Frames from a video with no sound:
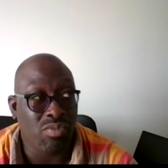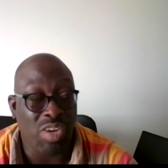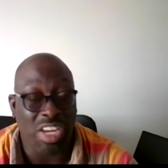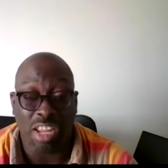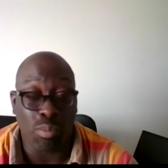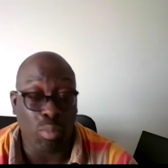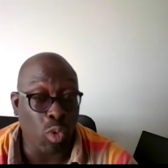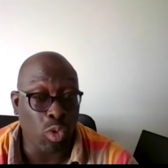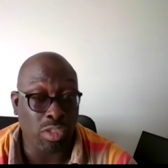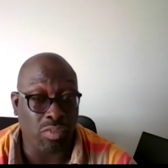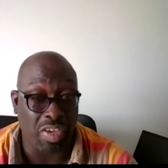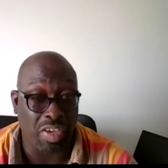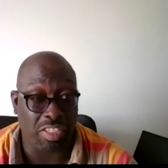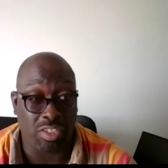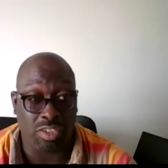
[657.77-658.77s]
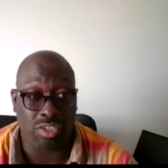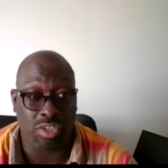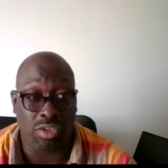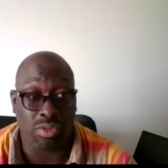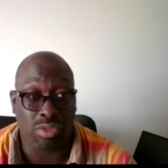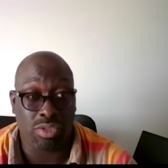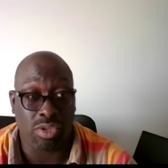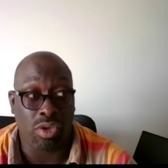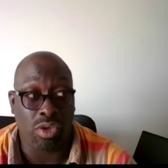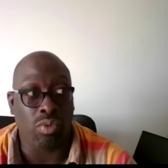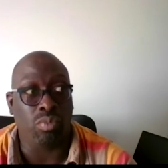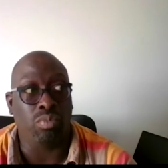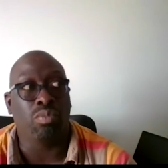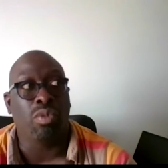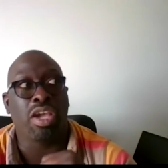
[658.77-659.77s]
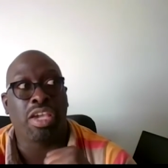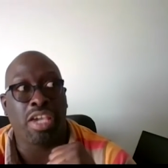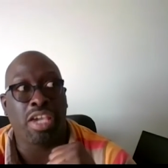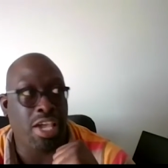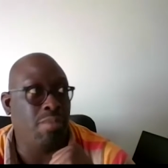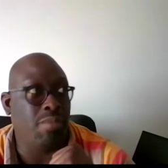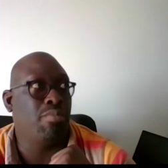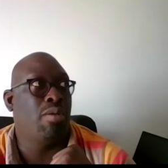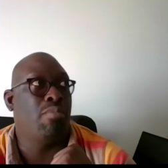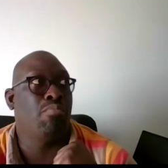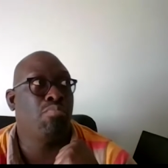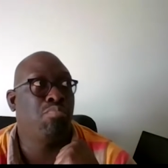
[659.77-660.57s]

really motivated you to keep